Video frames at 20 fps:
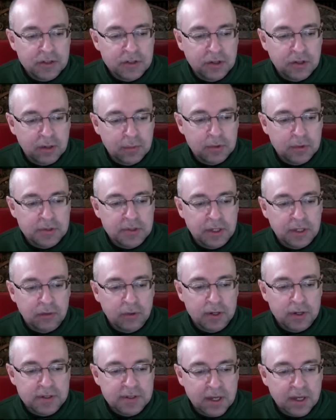Ws they
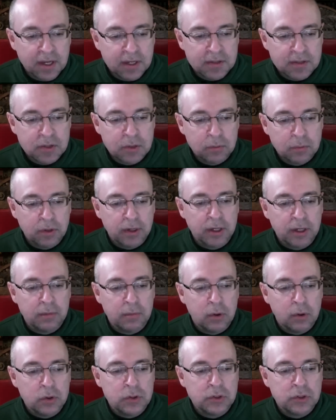criticize, who bring
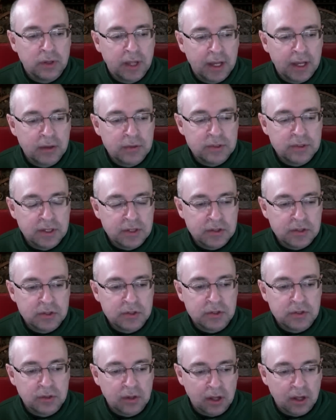emotional accusations
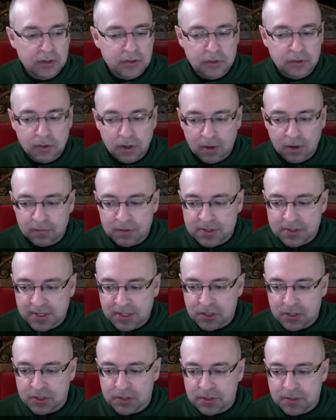to logical
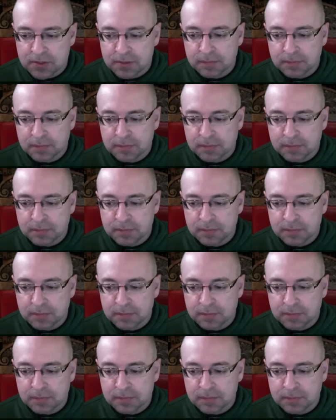conversations.